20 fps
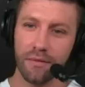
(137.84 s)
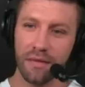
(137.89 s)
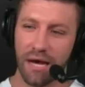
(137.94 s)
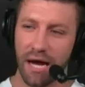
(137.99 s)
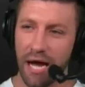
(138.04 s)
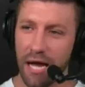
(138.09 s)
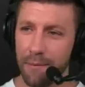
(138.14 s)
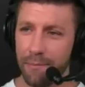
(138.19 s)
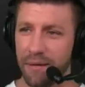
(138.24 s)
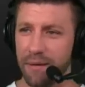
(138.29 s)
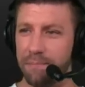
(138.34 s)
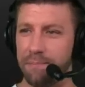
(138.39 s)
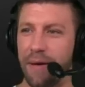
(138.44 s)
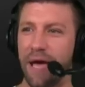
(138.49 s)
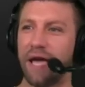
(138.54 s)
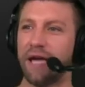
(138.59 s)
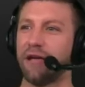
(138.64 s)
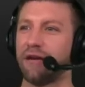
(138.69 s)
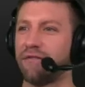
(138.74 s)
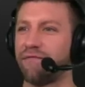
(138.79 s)
I've been
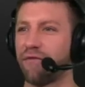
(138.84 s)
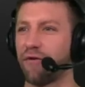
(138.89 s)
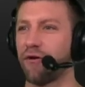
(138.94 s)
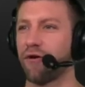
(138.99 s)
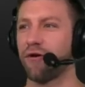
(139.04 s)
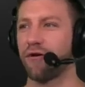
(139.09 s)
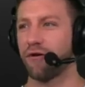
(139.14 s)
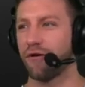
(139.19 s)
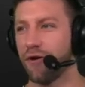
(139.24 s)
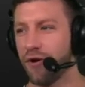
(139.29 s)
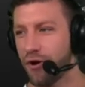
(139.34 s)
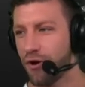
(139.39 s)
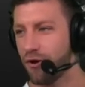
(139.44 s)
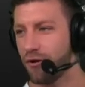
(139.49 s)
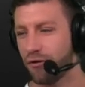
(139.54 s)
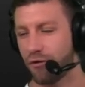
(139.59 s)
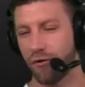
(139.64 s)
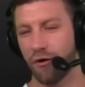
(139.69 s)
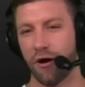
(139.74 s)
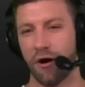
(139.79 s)
begging for
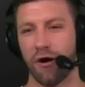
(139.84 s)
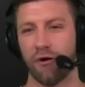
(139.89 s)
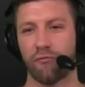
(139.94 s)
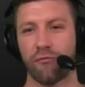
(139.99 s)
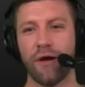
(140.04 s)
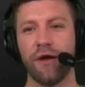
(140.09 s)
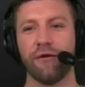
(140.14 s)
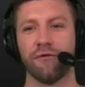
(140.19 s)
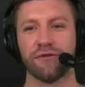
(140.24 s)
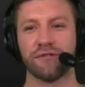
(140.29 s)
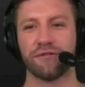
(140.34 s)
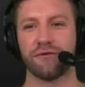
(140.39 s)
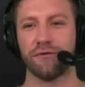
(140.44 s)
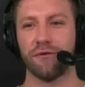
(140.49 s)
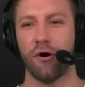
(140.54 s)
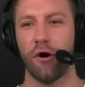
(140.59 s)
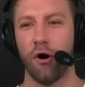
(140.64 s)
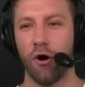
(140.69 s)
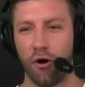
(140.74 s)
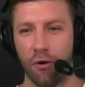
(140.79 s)
a Raiders
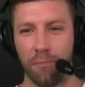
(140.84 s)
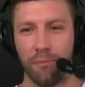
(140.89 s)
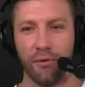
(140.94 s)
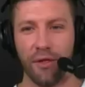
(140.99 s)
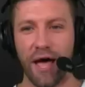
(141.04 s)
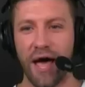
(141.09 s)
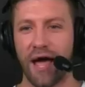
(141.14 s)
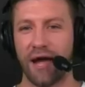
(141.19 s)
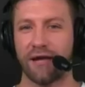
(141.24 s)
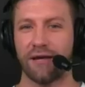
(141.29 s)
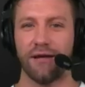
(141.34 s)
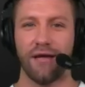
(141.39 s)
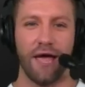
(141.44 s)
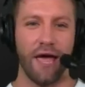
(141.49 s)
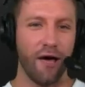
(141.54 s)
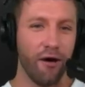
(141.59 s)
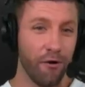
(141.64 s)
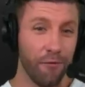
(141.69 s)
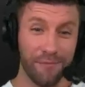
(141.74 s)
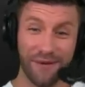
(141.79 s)
all black
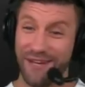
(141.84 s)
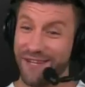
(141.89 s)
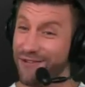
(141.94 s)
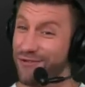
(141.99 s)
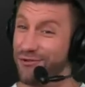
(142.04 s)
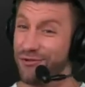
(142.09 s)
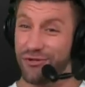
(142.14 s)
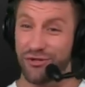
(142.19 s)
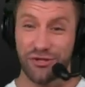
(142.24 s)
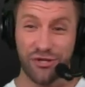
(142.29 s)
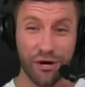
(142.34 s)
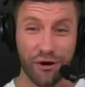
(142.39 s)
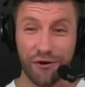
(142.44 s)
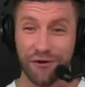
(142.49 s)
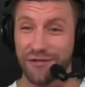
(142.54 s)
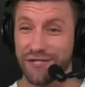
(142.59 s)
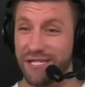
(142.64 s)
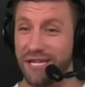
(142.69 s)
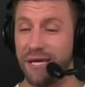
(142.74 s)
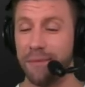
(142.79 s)
helmet,
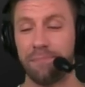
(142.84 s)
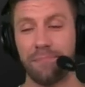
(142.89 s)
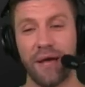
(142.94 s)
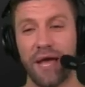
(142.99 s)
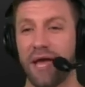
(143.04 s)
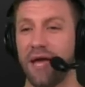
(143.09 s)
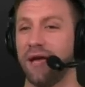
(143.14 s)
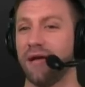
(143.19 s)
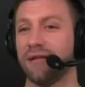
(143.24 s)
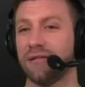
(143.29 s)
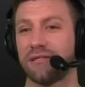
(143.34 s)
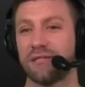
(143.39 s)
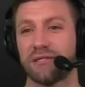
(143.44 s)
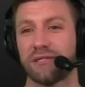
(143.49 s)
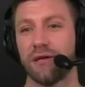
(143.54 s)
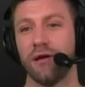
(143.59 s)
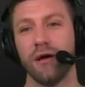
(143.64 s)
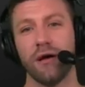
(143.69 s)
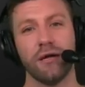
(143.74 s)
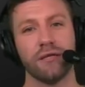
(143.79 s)
jersey,
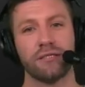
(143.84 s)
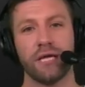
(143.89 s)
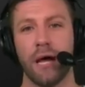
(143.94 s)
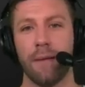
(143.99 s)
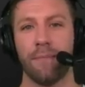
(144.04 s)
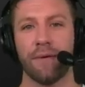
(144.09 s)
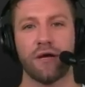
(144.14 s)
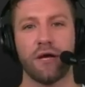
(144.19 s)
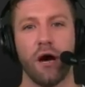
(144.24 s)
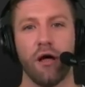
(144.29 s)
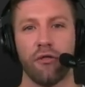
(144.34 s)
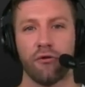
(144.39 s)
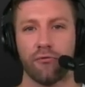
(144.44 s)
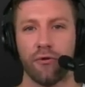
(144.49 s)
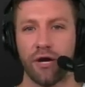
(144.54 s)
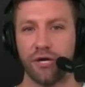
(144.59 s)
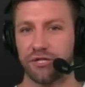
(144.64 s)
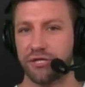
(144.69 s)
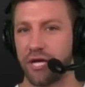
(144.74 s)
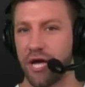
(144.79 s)
pants type of color
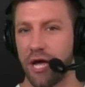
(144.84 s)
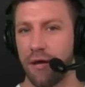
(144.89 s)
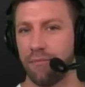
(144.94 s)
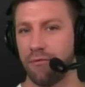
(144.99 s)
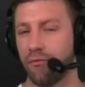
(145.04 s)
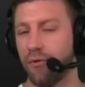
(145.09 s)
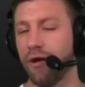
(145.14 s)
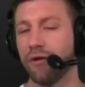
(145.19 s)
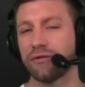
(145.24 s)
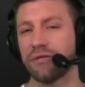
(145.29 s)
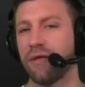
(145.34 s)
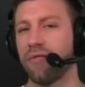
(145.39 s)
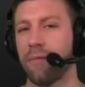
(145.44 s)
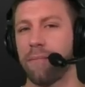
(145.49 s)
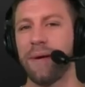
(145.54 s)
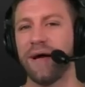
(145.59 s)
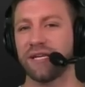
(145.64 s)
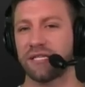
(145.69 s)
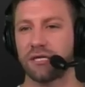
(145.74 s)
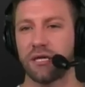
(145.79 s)
rush game. The Raiders have the
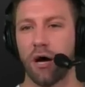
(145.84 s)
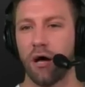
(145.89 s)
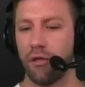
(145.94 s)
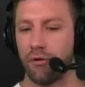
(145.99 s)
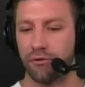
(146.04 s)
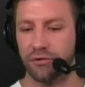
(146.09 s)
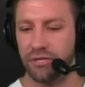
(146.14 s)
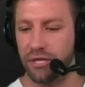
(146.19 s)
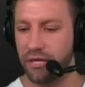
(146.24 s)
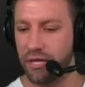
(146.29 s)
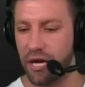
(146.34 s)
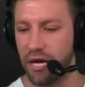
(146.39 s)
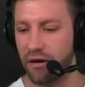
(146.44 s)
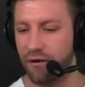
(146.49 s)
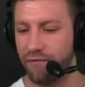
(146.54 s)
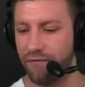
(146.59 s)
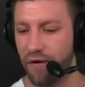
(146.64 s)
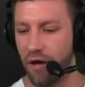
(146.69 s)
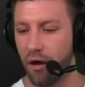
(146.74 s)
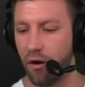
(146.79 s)
best colors in the
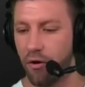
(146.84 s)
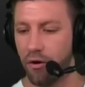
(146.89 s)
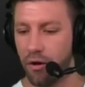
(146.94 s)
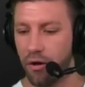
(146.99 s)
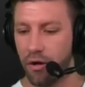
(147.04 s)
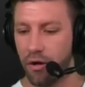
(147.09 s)
NFL.